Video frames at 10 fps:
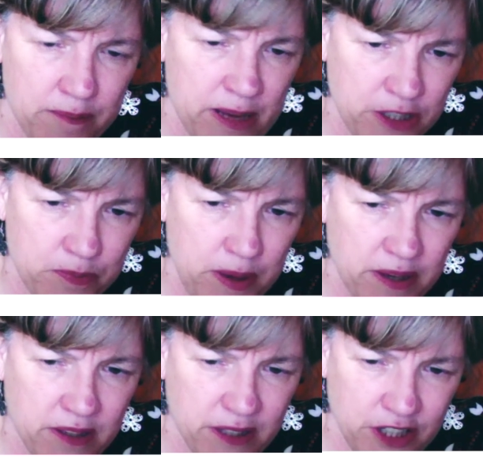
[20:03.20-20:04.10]
much
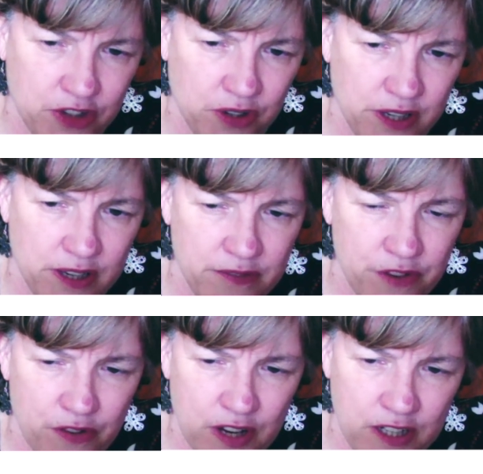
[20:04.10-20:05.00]
better, literally
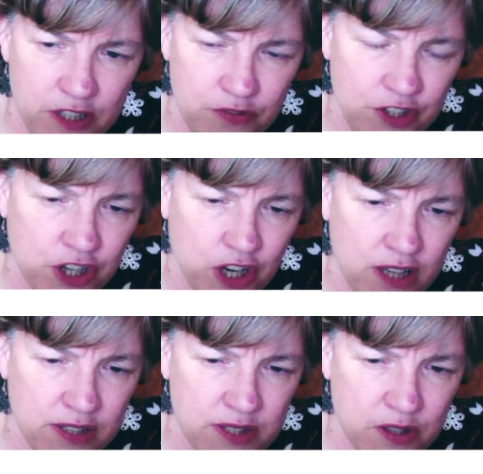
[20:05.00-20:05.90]
very
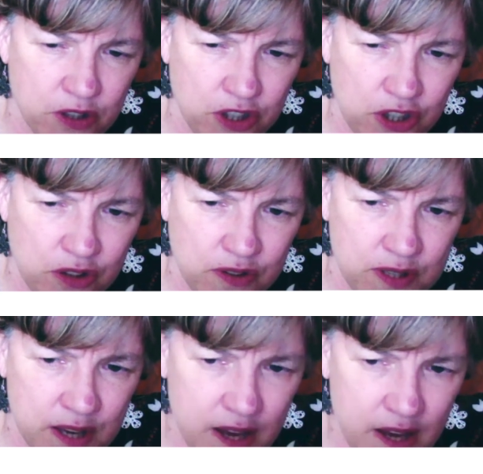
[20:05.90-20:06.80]
individualised
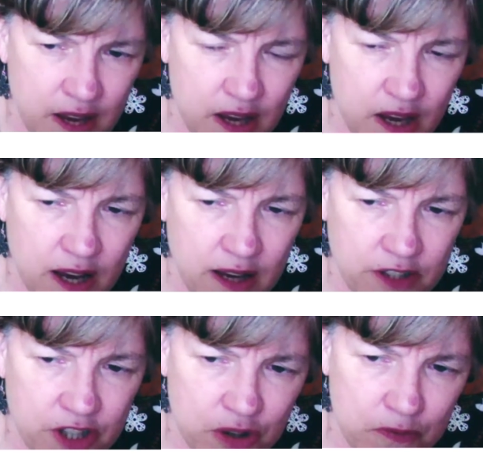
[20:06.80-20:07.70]
solutions
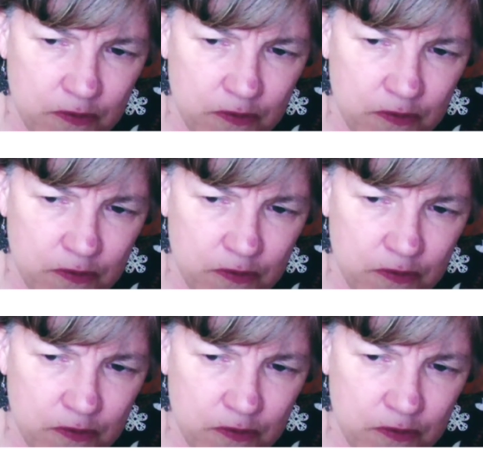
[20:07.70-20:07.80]
to